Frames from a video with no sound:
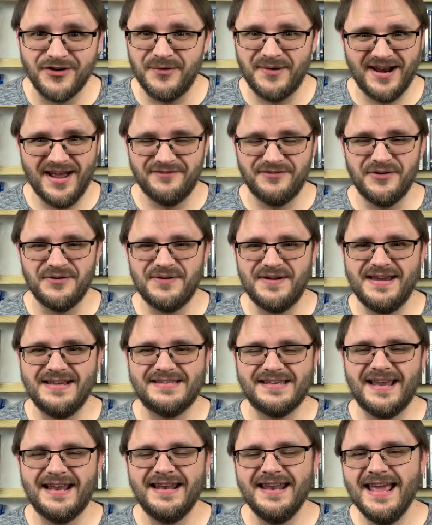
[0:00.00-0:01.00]
for whatever
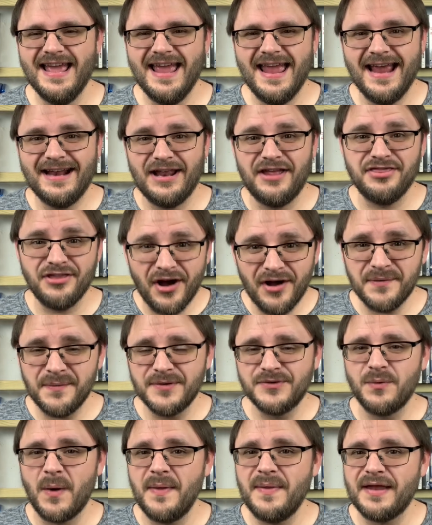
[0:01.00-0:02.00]
reason. And I thought it
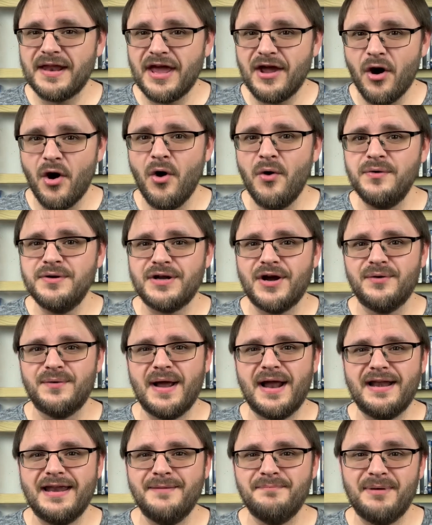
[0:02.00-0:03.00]
was one that I owned
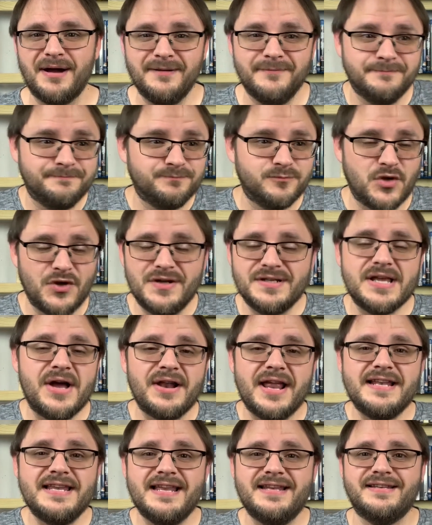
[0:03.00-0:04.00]
already, but turns
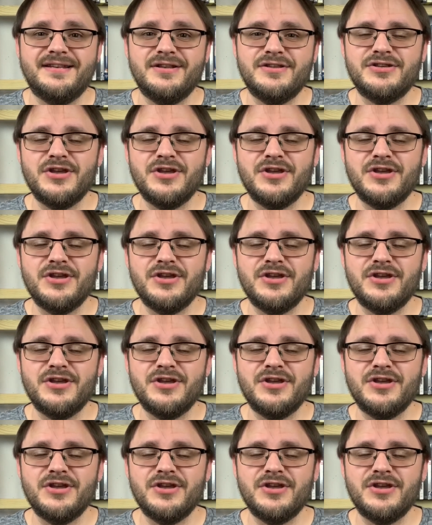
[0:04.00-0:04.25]
out I didn't.